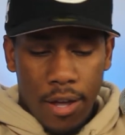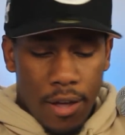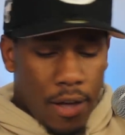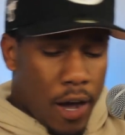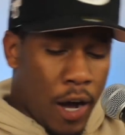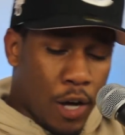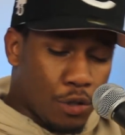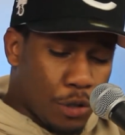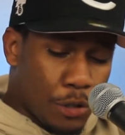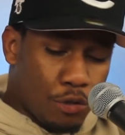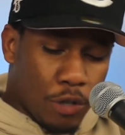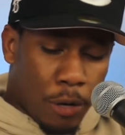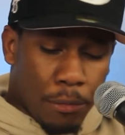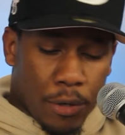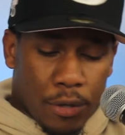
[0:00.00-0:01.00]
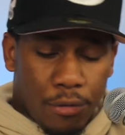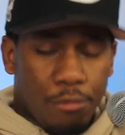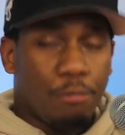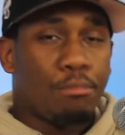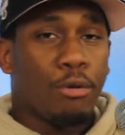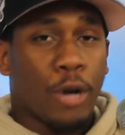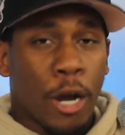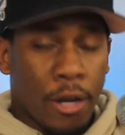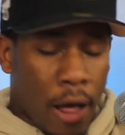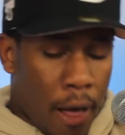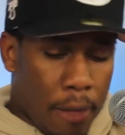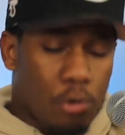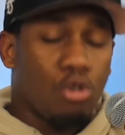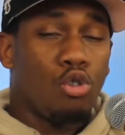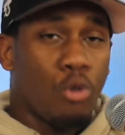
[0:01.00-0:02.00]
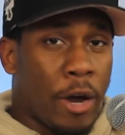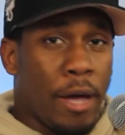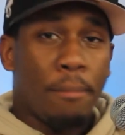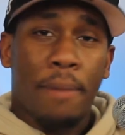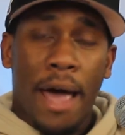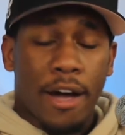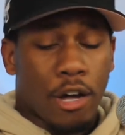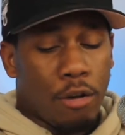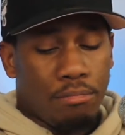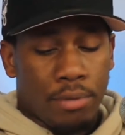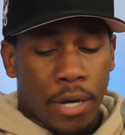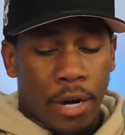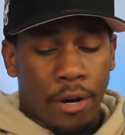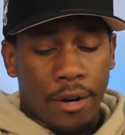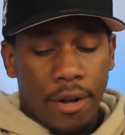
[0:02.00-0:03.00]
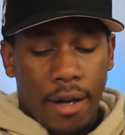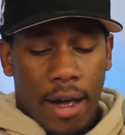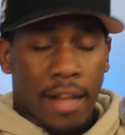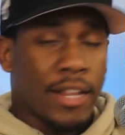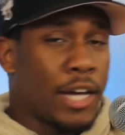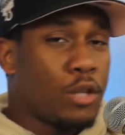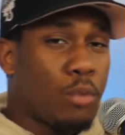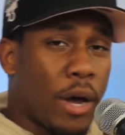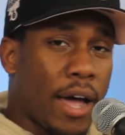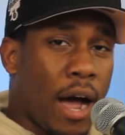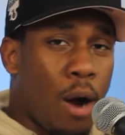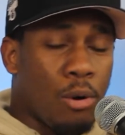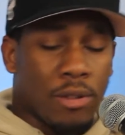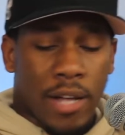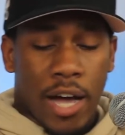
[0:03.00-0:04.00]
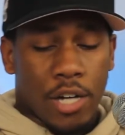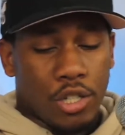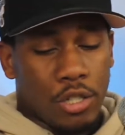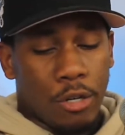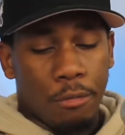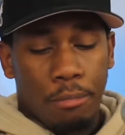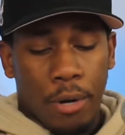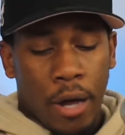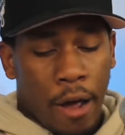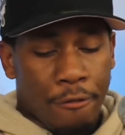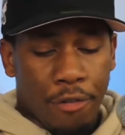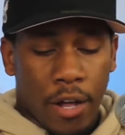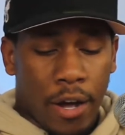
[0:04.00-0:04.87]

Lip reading: Andre Drummond, great backup player. I like Dwight Howard last year, but I feel like